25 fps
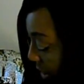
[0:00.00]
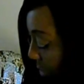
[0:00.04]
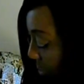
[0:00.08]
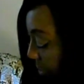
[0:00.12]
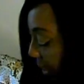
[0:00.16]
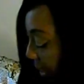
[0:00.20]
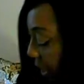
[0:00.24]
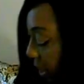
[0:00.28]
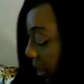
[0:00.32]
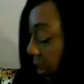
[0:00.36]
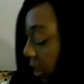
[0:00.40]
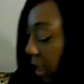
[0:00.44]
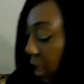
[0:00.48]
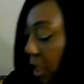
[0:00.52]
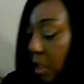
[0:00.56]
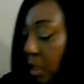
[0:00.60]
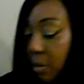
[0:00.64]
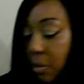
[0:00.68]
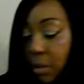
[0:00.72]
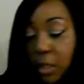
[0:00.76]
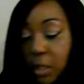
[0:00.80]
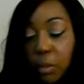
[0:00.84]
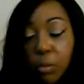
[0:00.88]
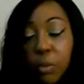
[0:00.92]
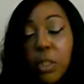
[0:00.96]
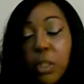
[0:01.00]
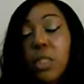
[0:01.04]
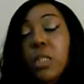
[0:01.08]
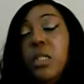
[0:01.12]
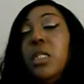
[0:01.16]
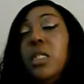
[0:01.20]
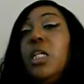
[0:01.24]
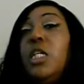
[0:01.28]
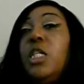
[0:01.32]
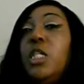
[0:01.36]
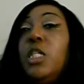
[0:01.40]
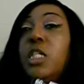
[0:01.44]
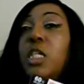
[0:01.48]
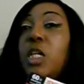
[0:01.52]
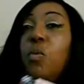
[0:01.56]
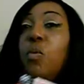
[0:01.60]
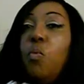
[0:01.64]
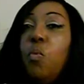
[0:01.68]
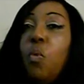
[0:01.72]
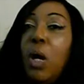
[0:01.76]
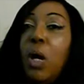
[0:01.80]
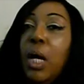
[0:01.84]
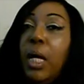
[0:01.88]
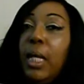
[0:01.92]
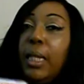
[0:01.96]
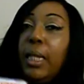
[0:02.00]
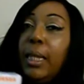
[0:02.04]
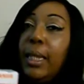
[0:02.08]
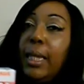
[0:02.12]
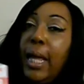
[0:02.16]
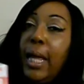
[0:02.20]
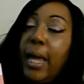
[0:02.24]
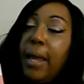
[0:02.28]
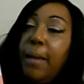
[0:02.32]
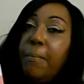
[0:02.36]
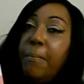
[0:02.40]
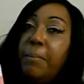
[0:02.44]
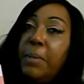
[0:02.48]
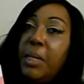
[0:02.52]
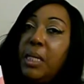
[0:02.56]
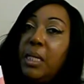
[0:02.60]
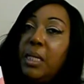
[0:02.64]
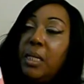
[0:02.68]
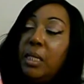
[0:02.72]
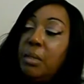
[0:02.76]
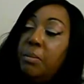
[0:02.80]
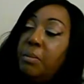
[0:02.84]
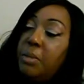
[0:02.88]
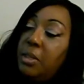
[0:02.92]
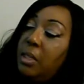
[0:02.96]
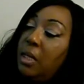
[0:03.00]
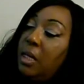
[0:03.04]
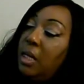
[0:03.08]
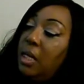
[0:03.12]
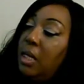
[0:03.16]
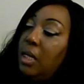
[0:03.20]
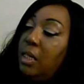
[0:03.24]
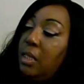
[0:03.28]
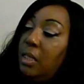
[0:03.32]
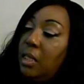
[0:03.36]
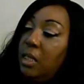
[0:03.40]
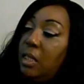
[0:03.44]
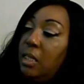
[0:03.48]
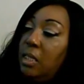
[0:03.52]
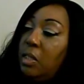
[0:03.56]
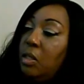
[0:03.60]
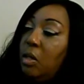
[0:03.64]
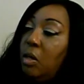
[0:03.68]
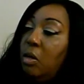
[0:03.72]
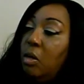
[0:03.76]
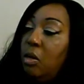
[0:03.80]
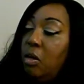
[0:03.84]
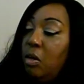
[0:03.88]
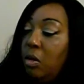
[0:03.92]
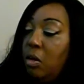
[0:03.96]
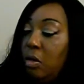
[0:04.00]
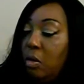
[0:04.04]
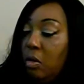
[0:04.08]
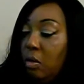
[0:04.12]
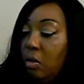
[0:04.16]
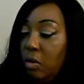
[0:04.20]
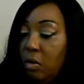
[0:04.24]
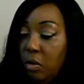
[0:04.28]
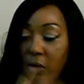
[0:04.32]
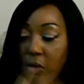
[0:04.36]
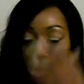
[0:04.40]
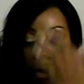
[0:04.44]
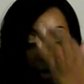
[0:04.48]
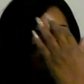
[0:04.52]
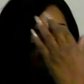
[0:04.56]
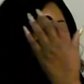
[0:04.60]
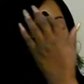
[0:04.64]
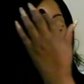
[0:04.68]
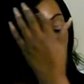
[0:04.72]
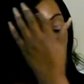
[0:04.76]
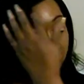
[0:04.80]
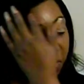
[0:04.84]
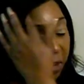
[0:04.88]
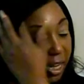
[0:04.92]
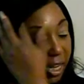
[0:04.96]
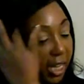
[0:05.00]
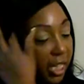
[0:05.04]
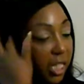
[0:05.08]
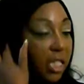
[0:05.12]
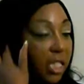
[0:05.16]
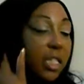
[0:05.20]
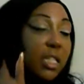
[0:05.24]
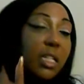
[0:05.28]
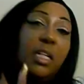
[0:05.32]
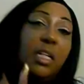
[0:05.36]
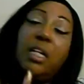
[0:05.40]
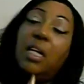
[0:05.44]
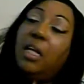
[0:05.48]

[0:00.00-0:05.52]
pick up some 60-watt light bulbs. These are the old-fashioned